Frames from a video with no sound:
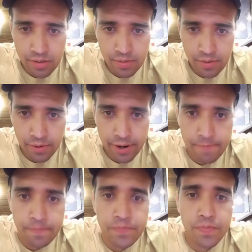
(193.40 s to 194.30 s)
Alright,
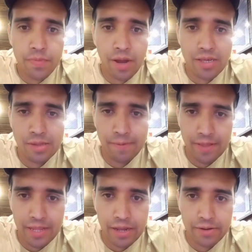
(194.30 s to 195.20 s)
I just found
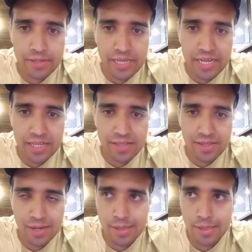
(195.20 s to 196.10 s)
out that there
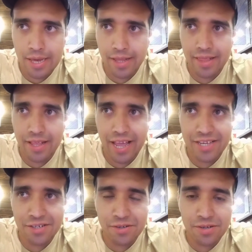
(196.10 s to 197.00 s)
is a second
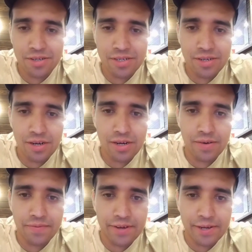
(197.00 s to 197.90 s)
location of
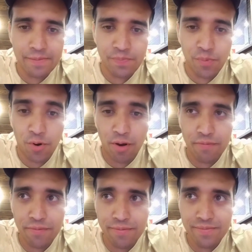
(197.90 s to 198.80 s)
Book
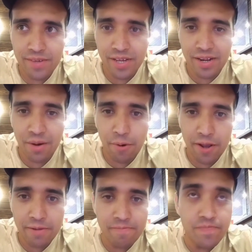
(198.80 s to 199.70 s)
Off in Hawaii,
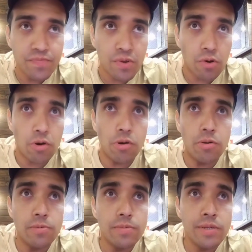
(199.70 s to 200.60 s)
Honolulu.
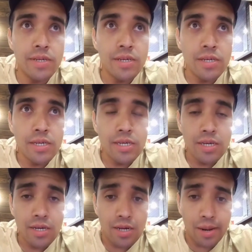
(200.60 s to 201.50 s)

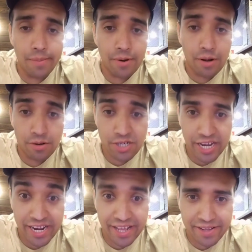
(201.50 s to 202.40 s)
I'm gonna go check
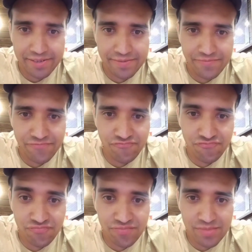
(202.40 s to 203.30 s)
it out.
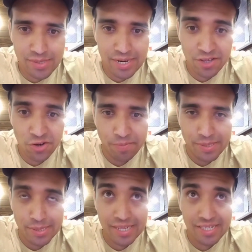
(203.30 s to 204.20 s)
It's in a shopping
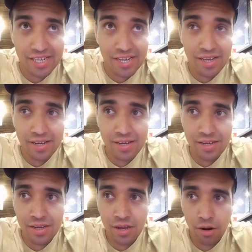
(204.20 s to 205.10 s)
center
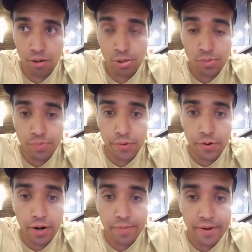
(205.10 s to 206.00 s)
close to Pearl
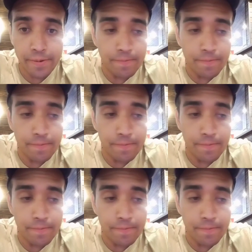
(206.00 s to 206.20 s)
Harbor.